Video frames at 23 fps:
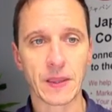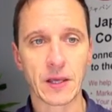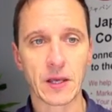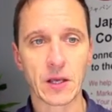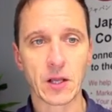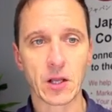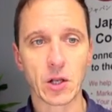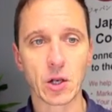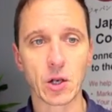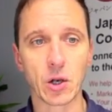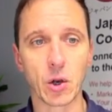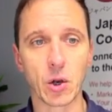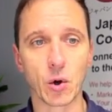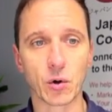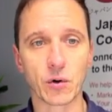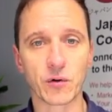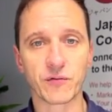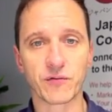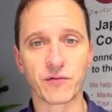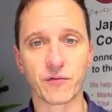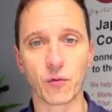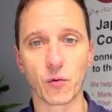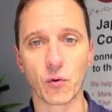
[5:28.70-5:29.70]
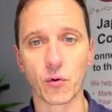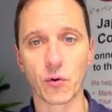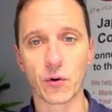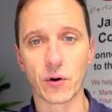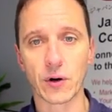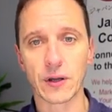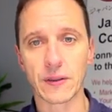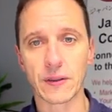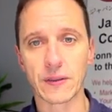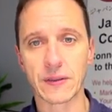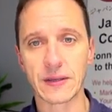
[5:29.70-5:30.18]
look
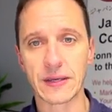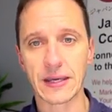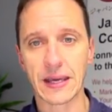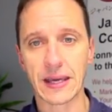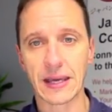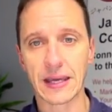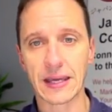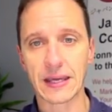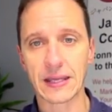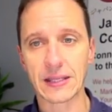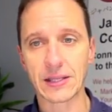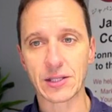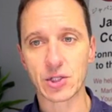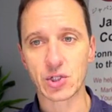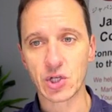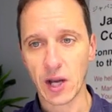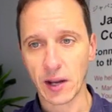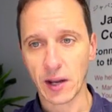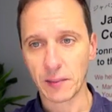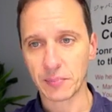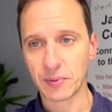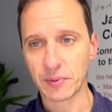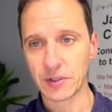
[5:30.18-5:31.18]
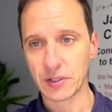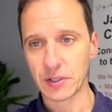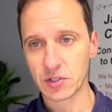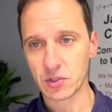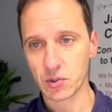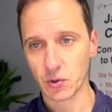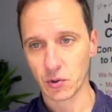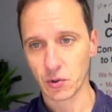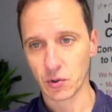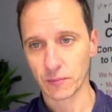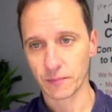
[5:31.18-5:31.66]
for the Japanese
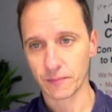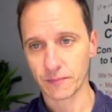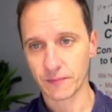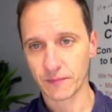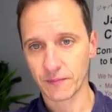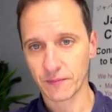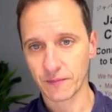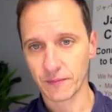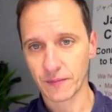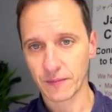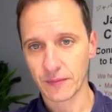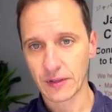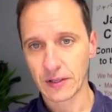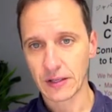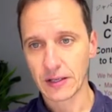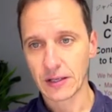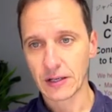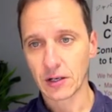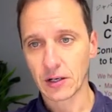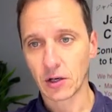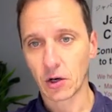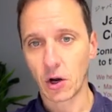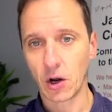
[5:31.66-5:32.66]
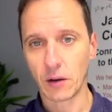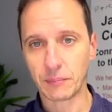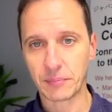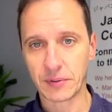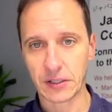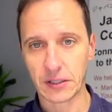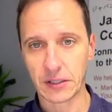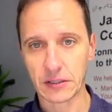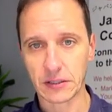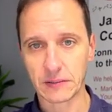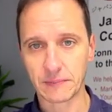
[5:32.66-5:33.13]
term,
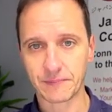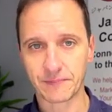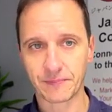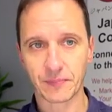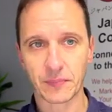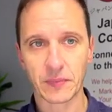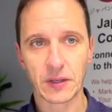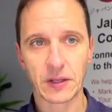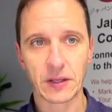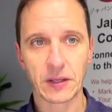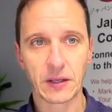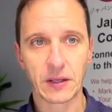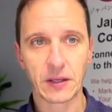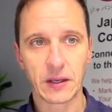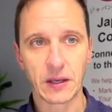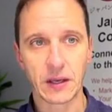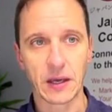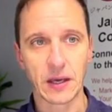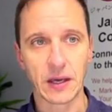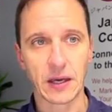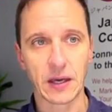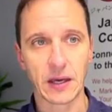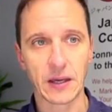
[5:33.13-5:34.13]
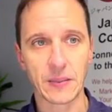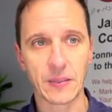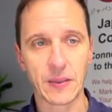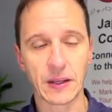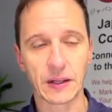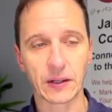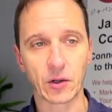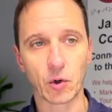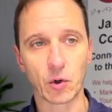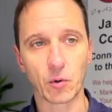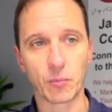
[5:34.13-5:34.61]
copy it, and
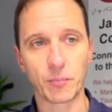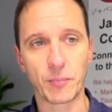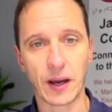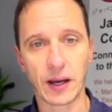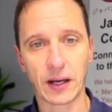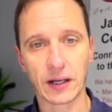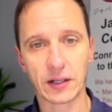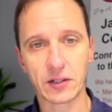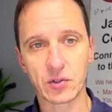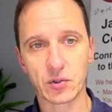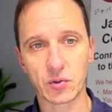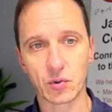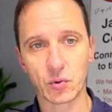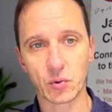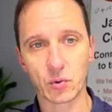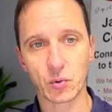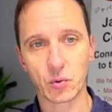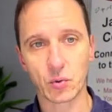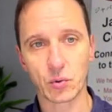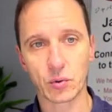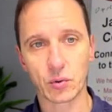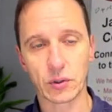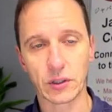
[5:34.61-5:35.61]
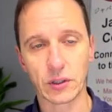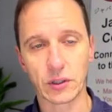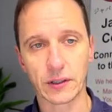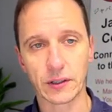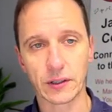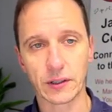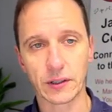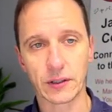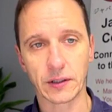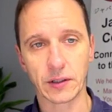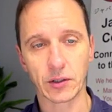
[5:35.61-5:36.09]
then go back to
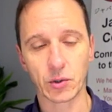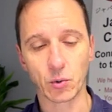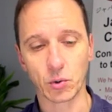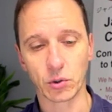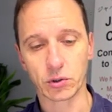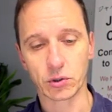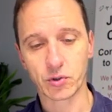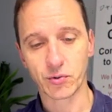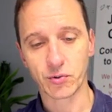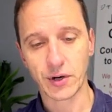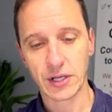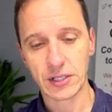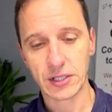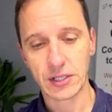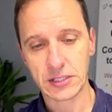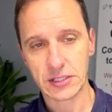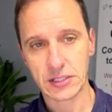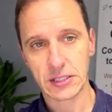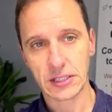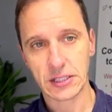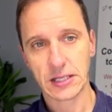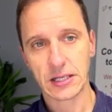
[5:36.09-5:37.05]
Google Trends,